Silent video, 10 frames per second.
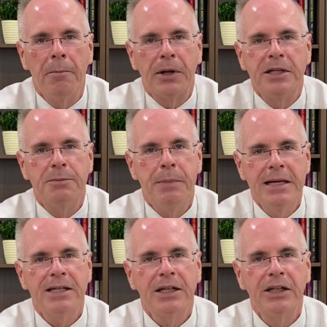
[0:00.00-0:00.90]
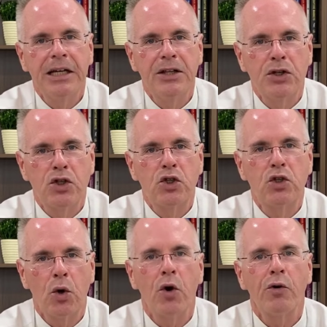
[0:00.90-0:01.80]
But it's basically the
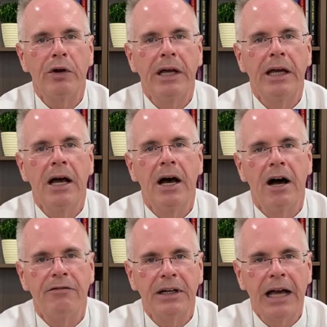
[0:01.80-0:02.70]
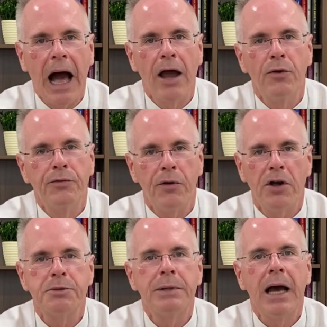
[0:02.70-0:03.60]
story of a guy who
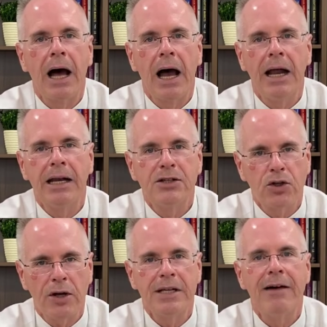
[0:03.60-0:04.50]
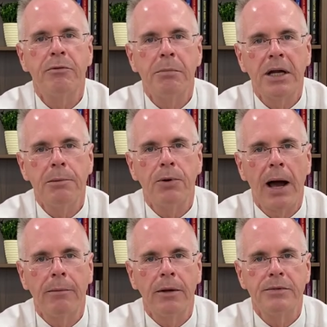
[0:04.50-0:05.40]
falls behind, starts having money
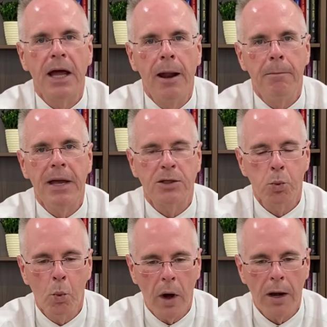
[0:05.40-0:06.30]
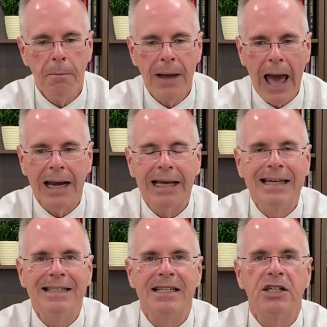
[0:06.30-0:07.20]
problems, and makes one
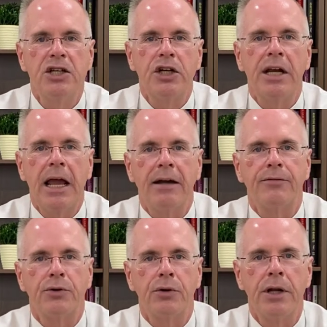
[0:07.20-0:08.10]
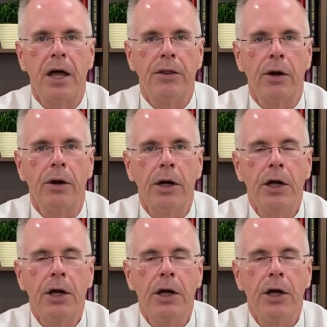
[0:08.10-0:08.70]
panicky decision after another.